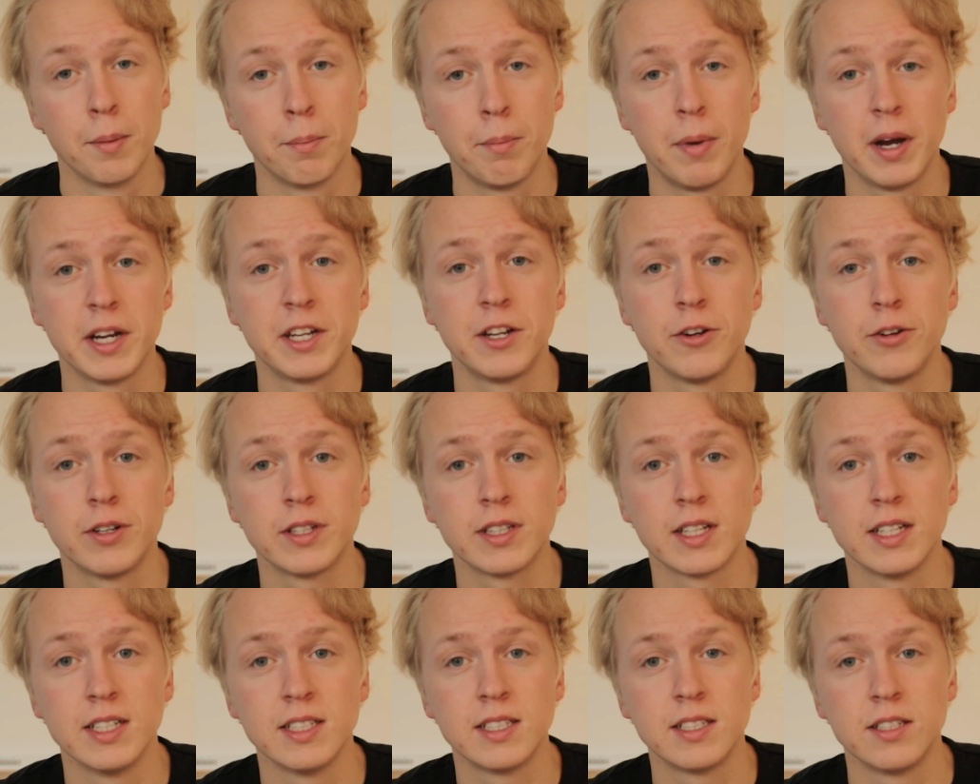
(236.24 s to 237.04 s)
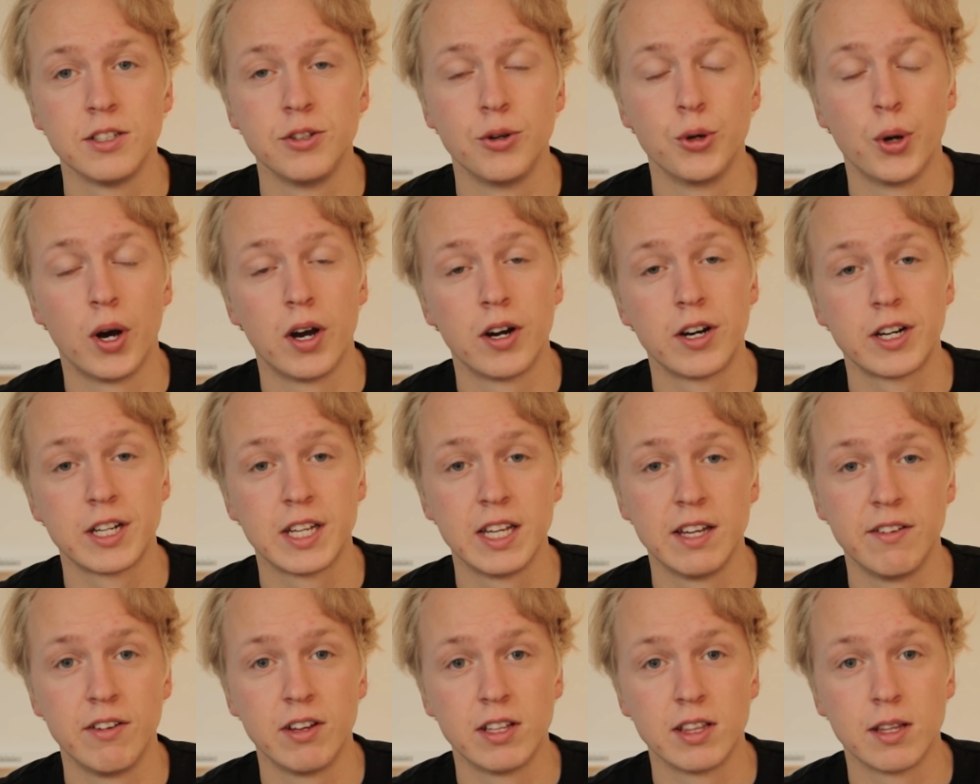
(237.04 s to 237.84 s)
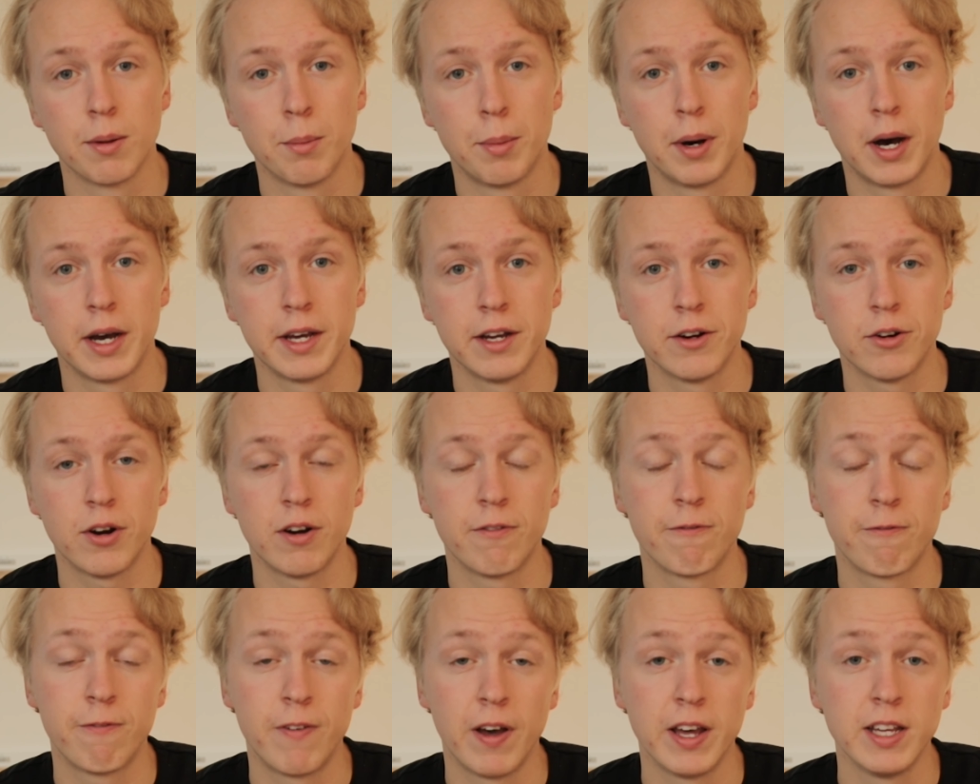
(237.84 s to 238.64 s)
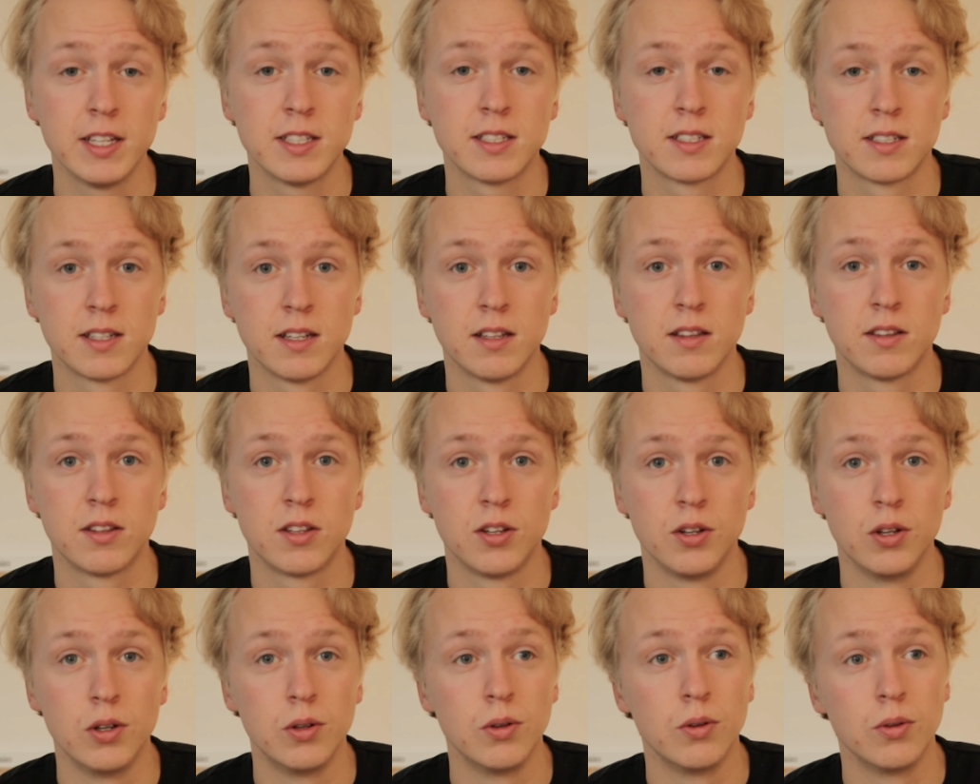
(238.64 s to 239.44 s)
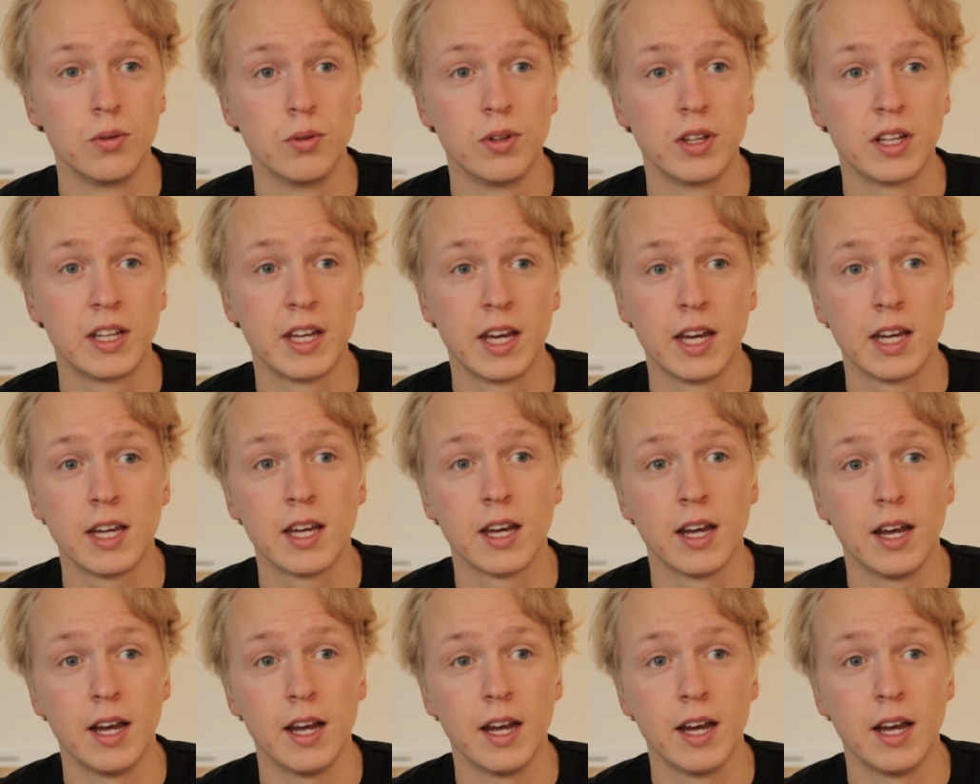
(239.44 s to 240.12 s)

By doing this, you are giving the buyer a face to the gig